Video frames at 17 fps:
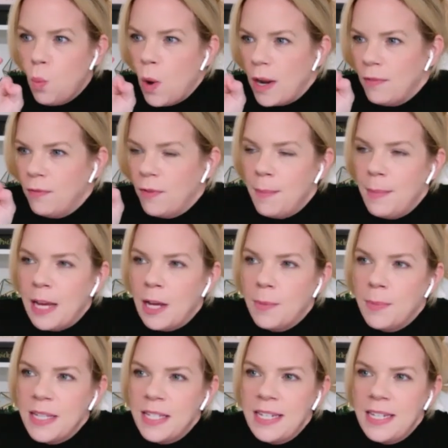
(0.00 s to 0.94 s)
What if I make
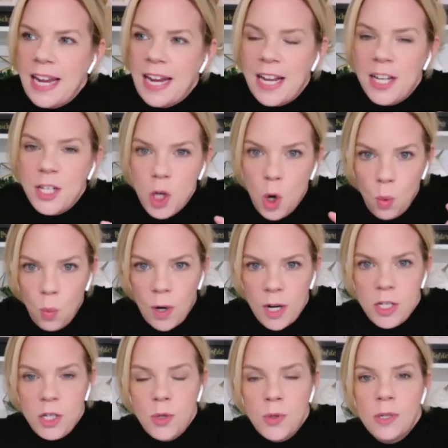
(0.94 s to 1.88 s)
a mistake? I don't want
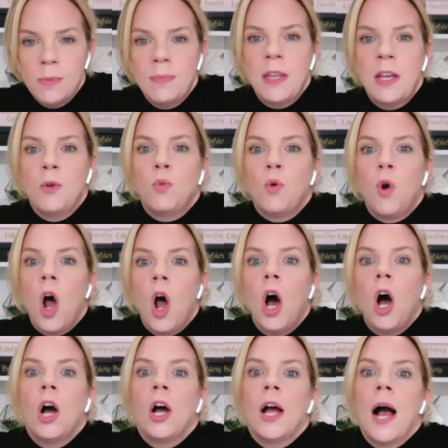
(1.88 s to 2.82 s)
to do something
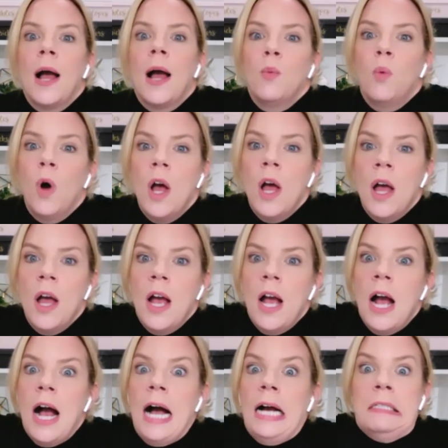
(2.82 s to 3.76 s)
wrong.
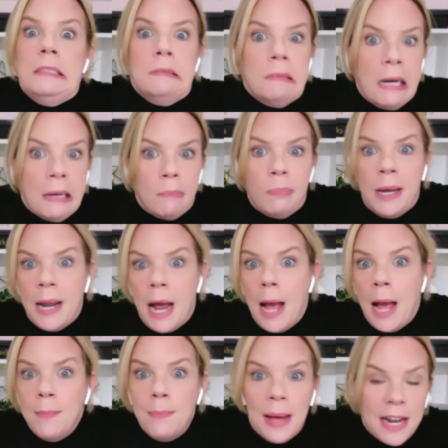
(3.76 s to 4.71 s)
Ooh, I
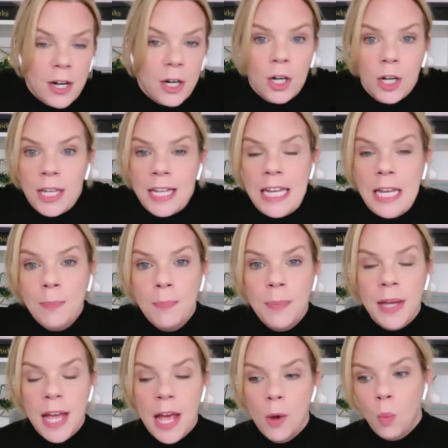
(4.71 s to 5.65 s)
better keep
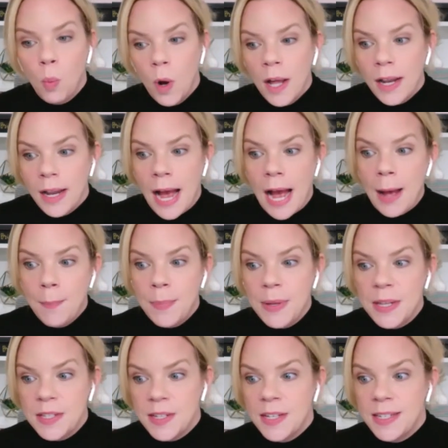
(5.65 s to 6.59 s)
it. And what
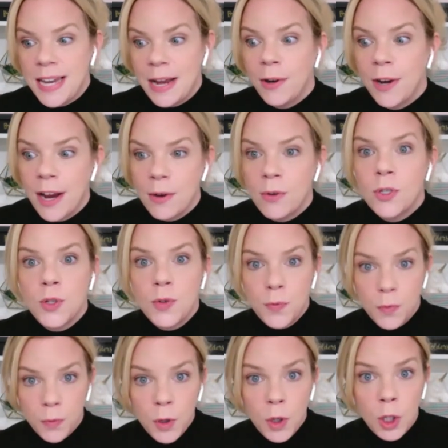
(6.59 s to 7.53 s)
happens is now your house is
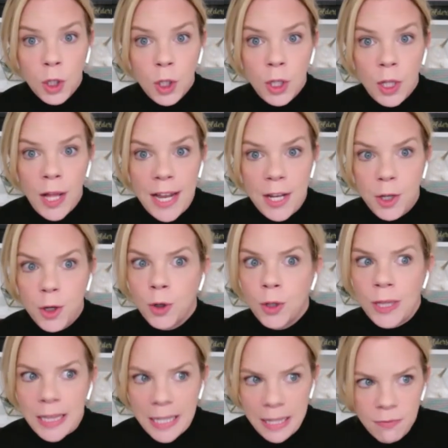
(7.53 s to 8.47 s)
full and you're
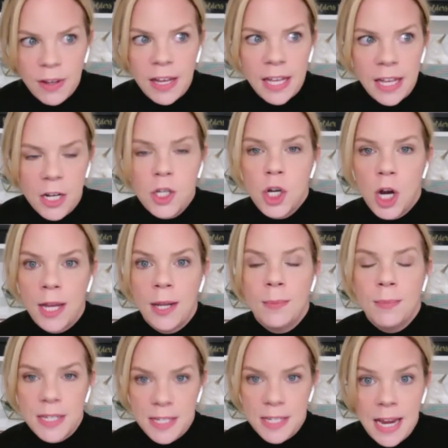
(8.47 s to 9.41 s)
living in a
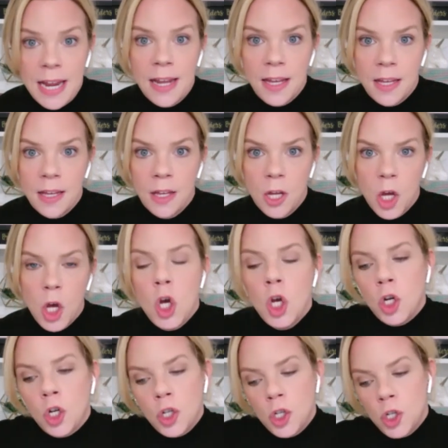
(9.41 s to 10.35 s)
giant mistake.
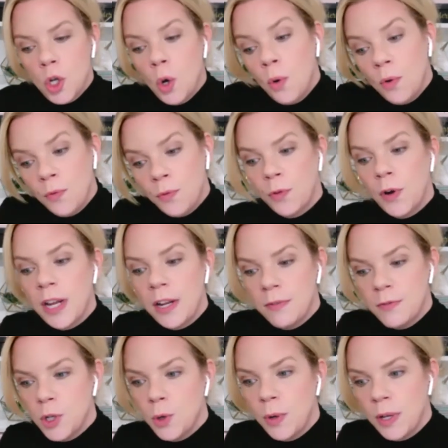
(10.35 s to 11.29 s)
You're so afraid
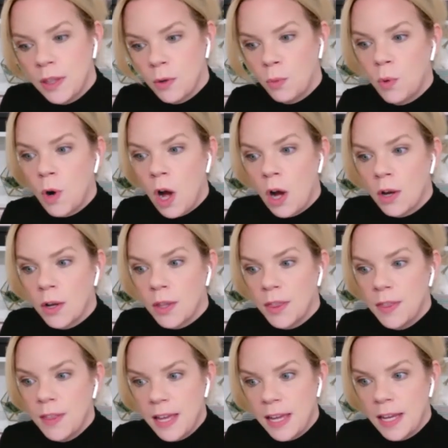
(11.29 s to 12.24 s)
of doing the wrong
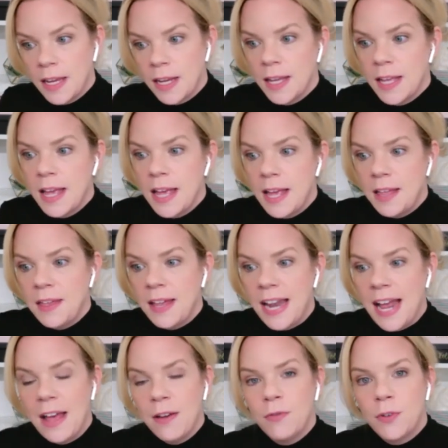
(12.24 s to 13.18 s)
thing
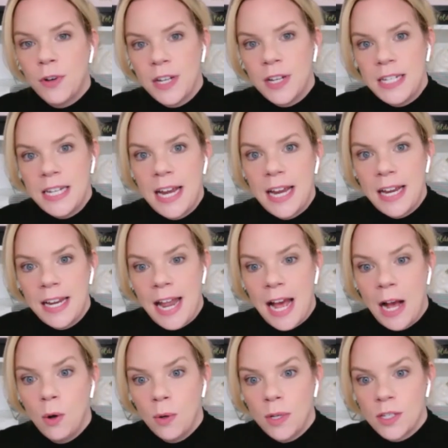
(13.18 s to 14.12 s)
that every day
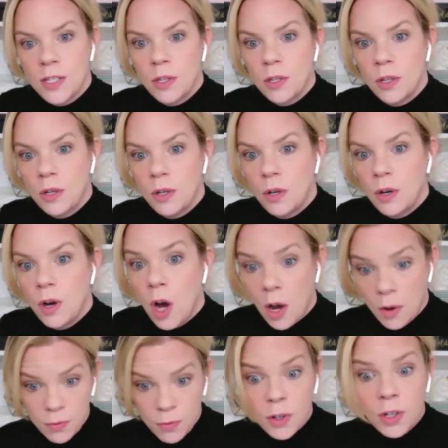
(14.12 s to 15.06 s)
now is
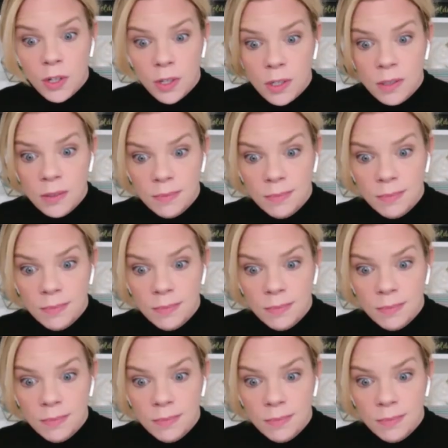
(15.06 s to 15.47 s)
awful.